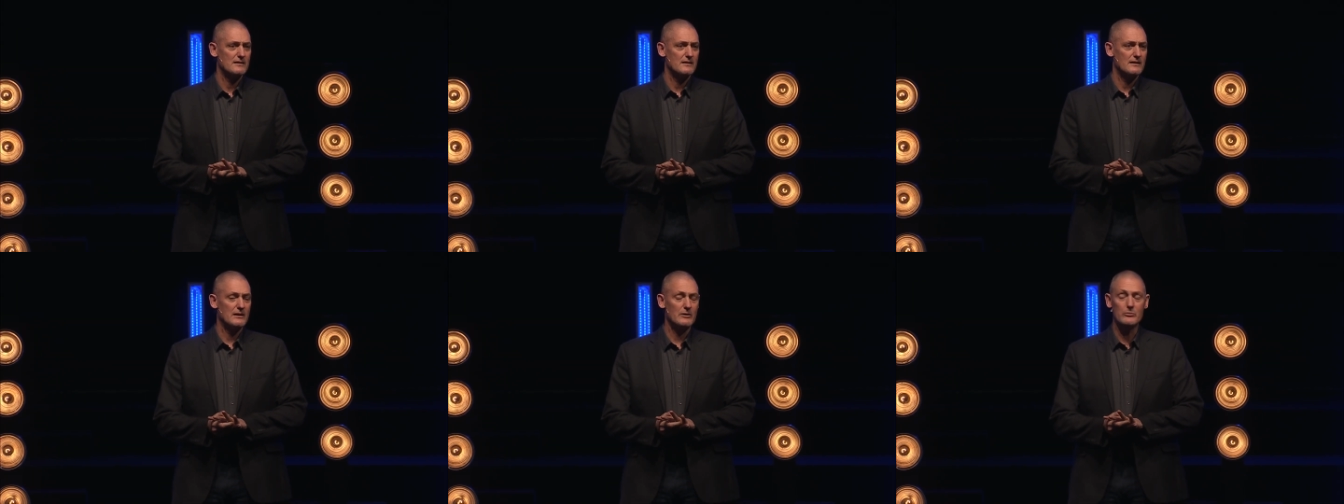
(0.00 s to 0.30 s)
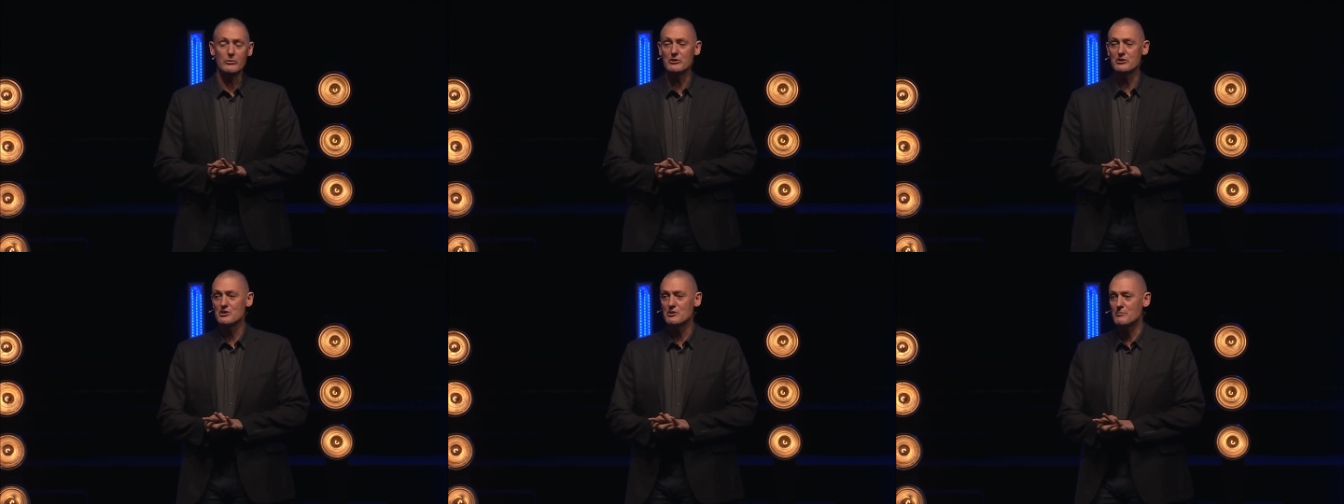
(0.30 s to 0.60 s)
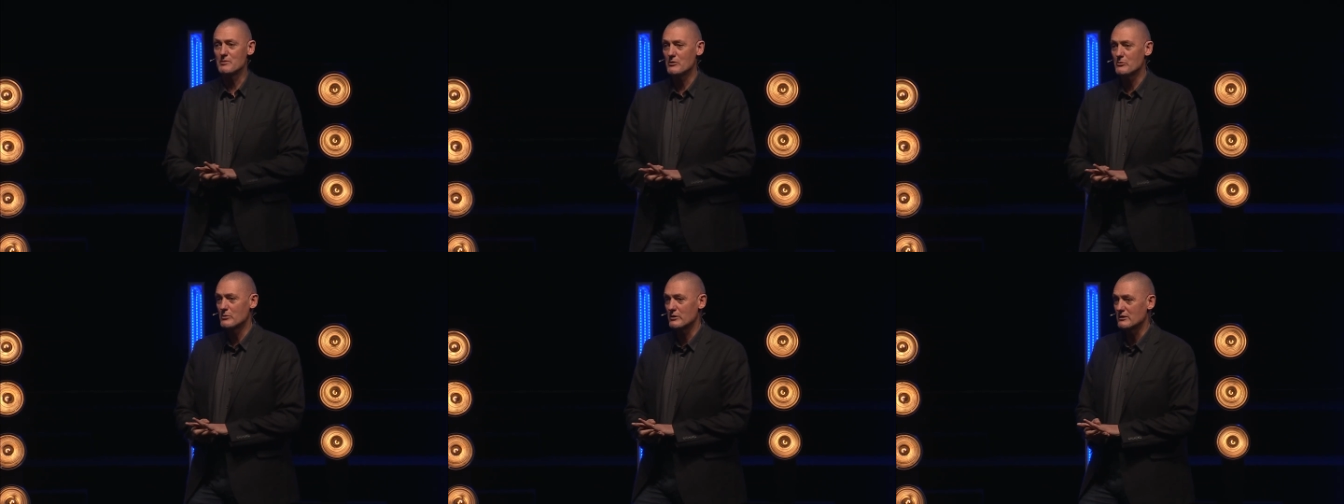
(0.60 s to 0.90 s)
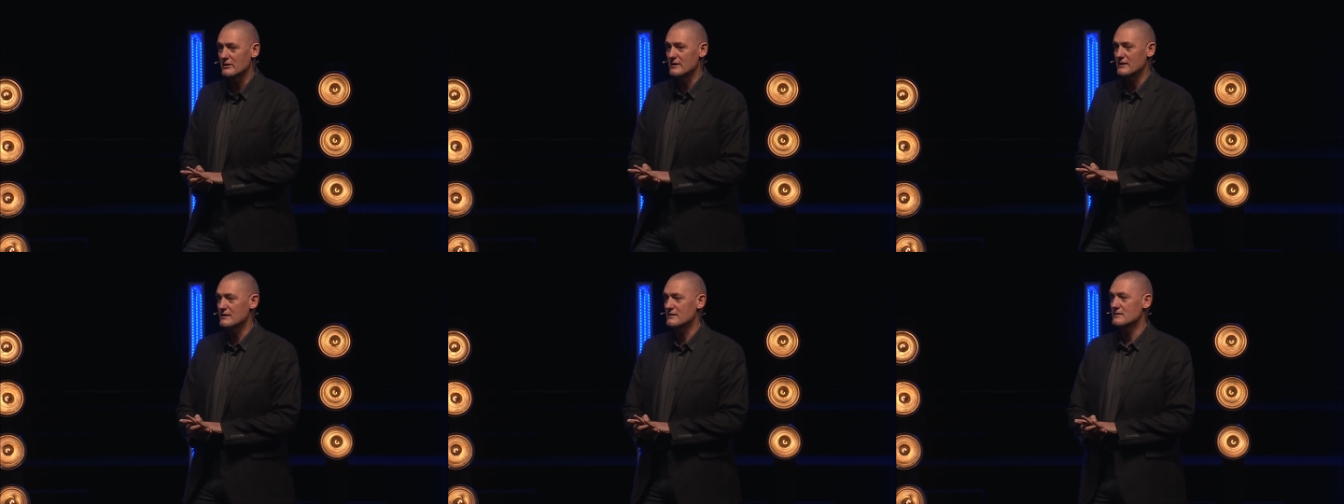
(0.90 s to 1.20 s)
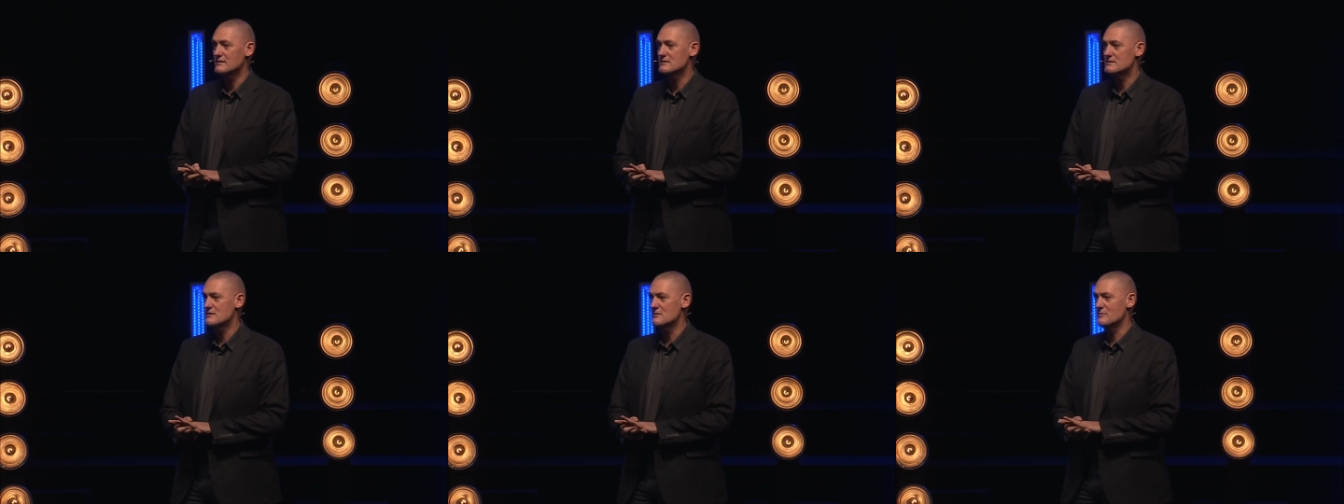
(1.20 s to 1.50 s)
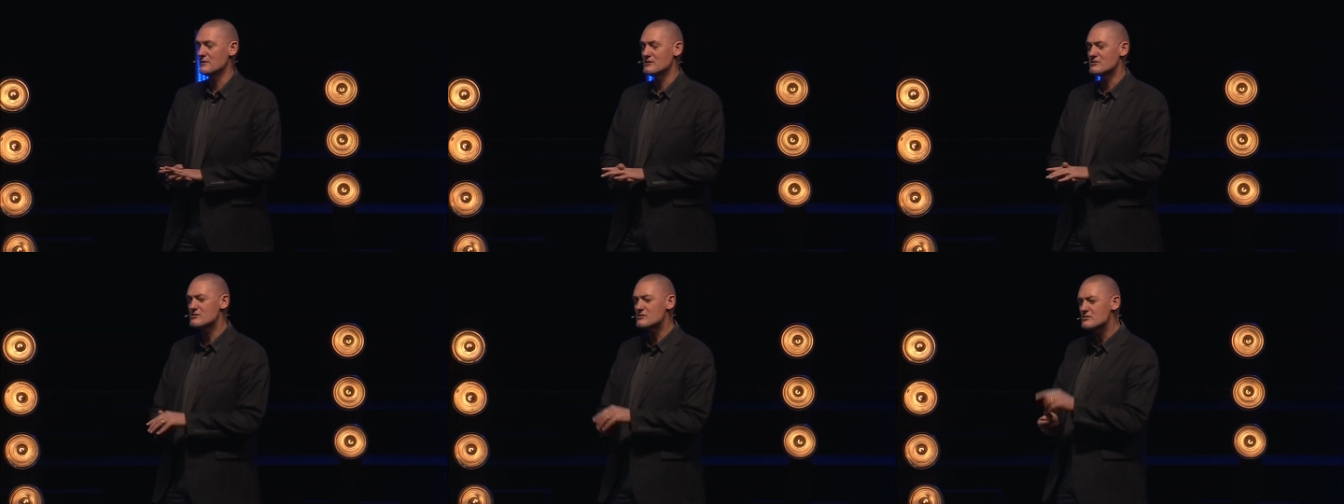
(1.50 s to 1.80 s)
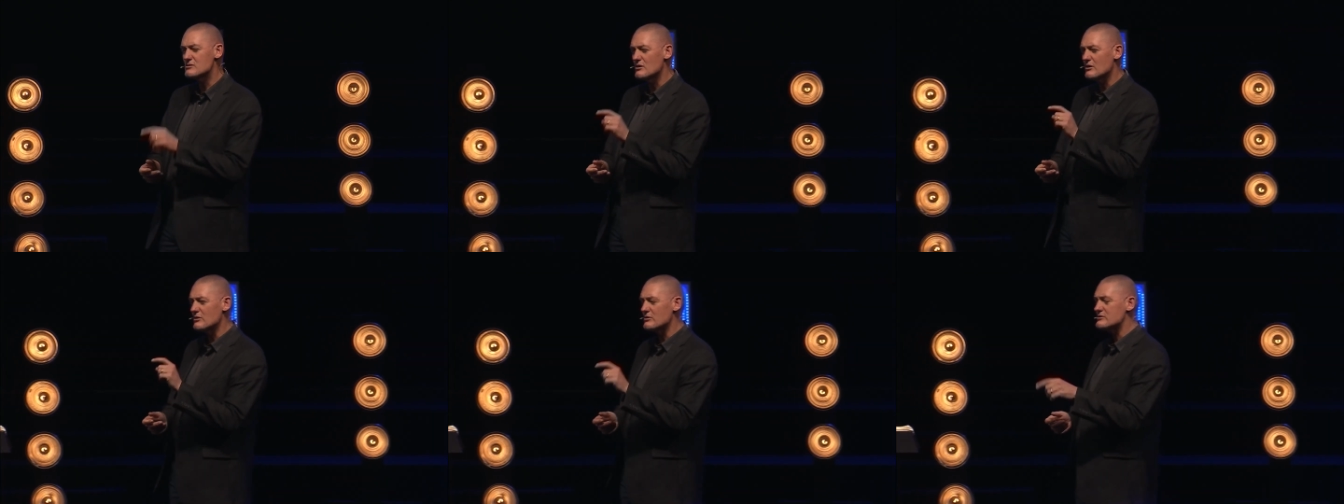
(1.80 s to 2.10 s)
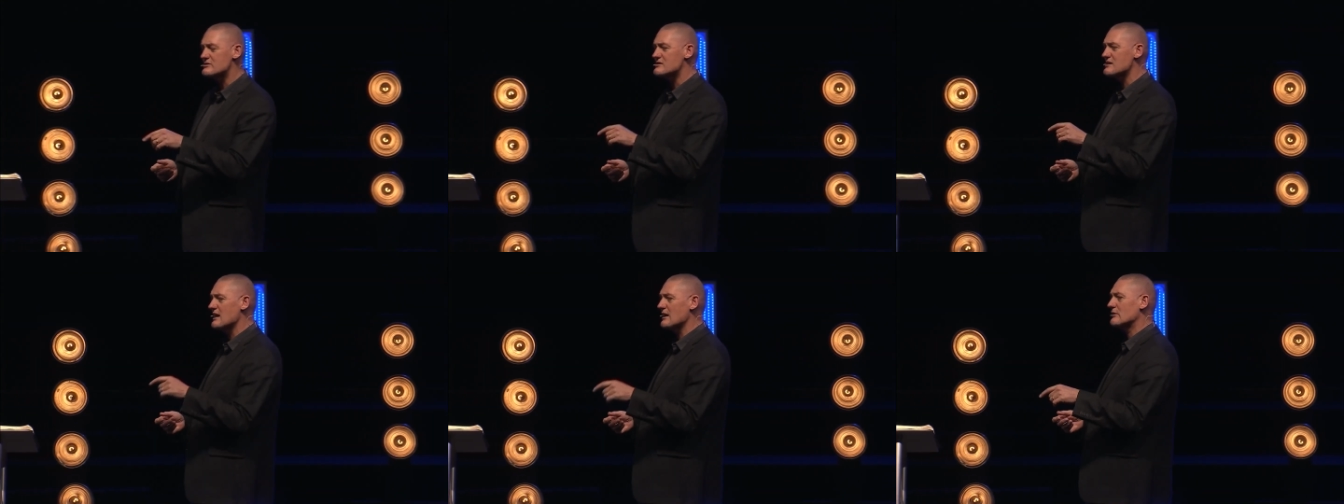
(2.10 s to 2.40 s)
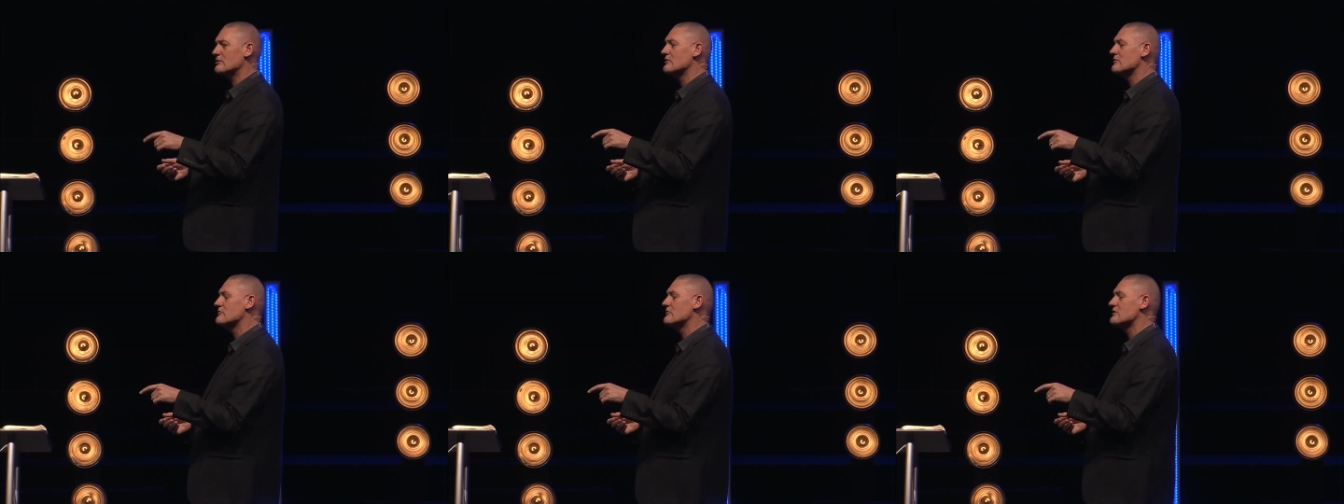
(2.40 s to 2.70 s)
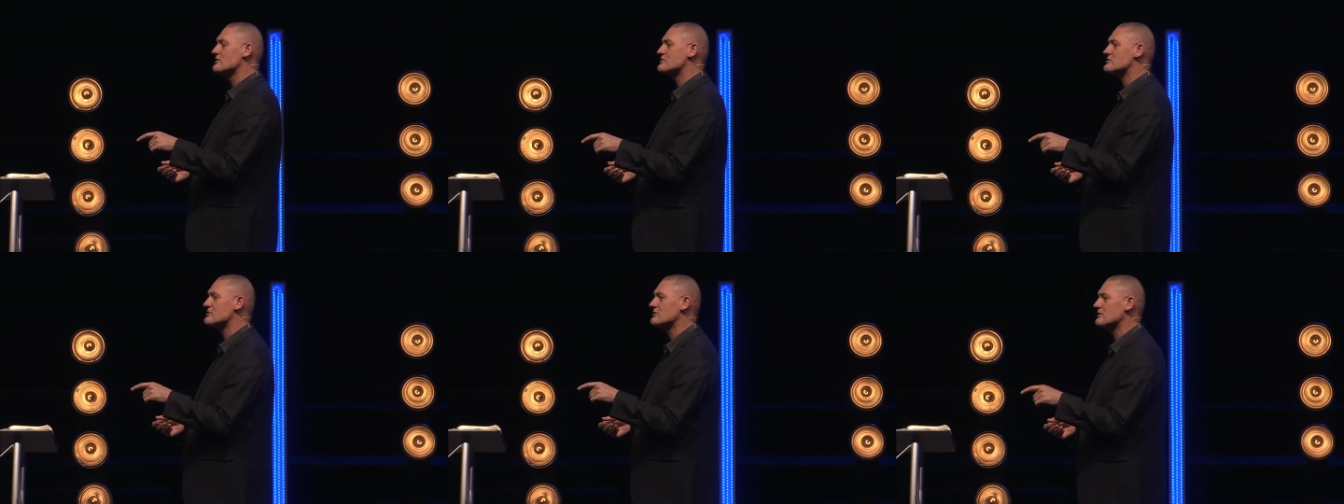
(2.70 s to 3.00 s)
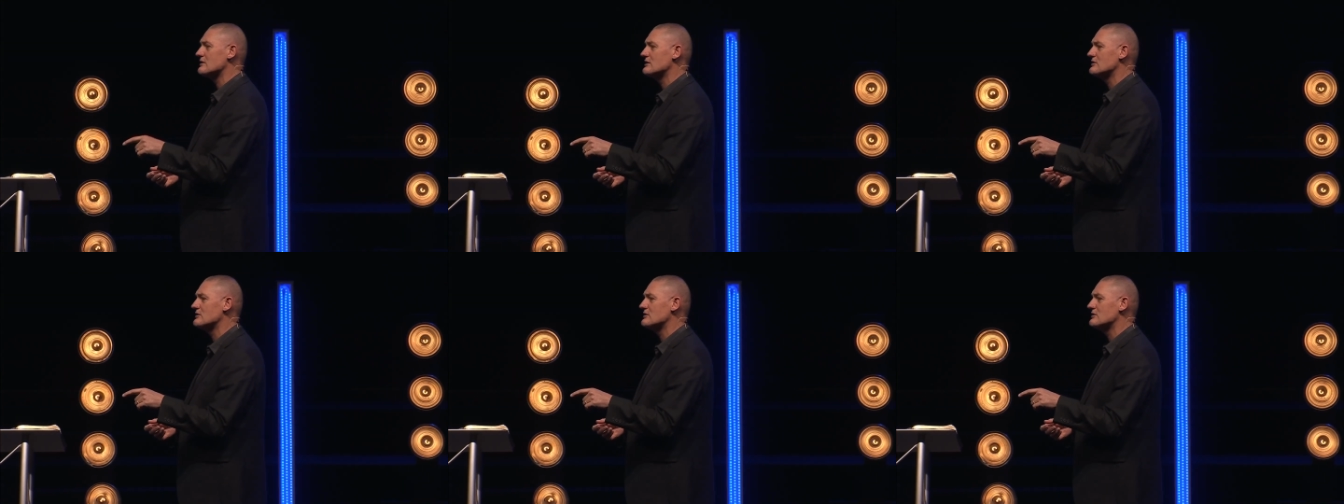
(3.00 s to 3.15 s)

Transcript: And would you be willing to be so sacrificial